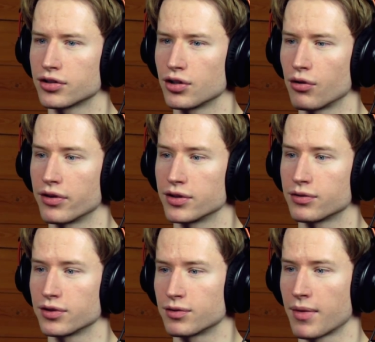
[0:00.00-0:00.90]
So
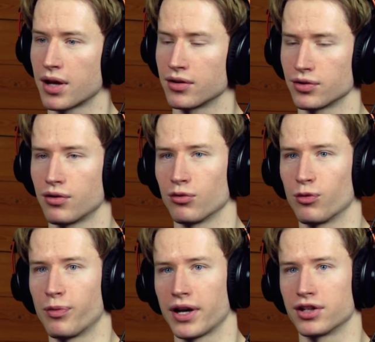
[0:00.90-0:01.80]
this was
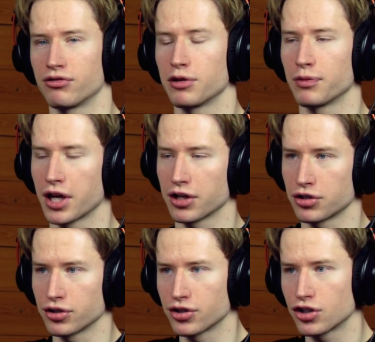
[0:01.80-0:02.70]
Maison by Dreamcatcher.